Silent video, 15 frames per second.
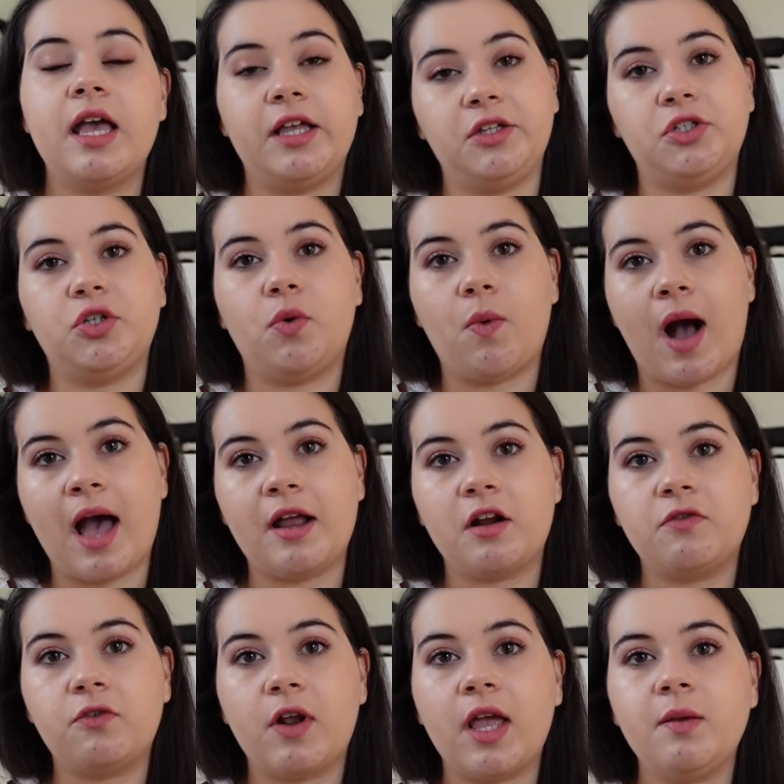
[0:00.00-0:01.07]
into
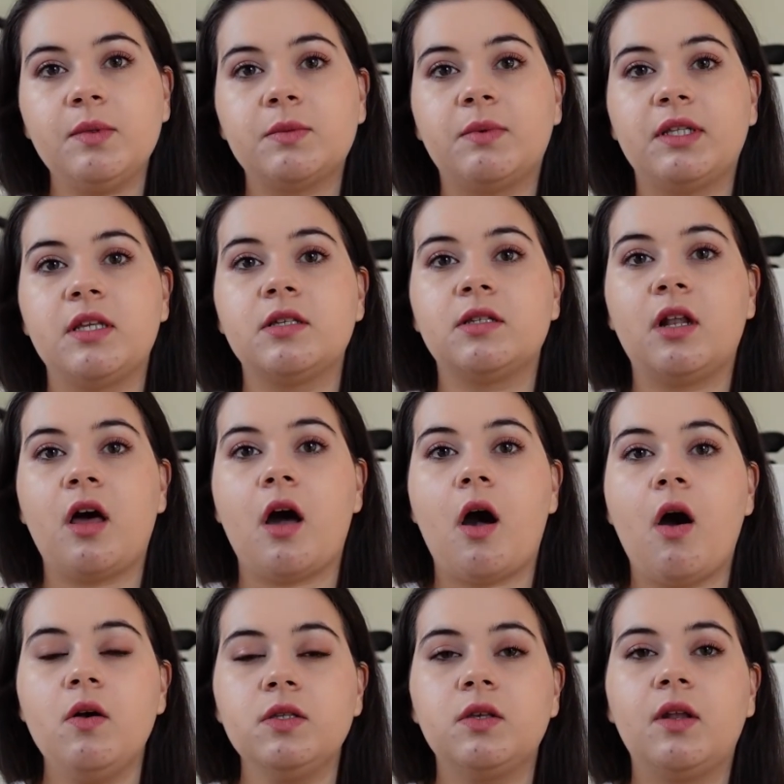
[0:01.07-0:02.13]
wireframes, but it's
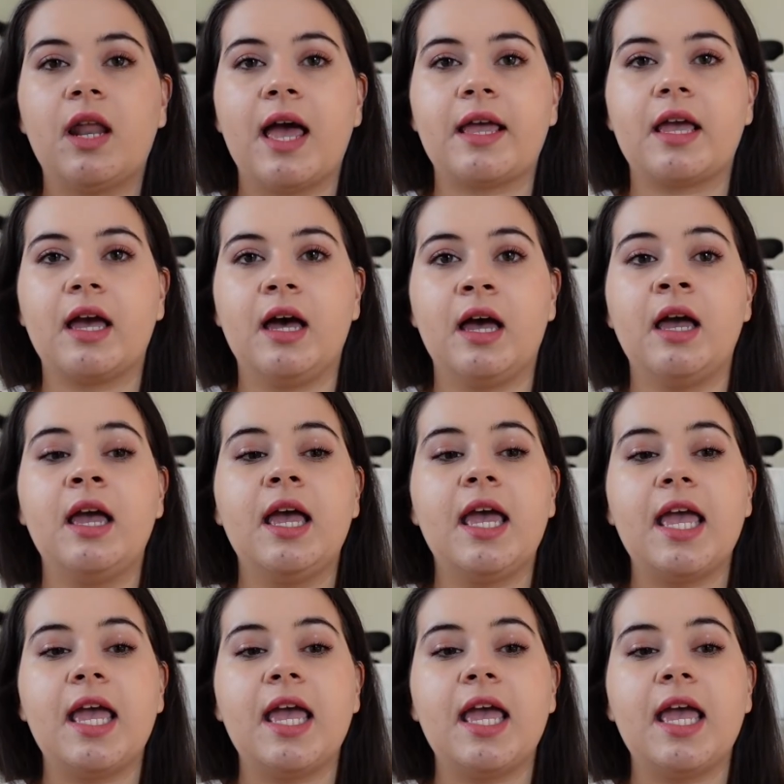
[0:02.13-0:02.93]
also like an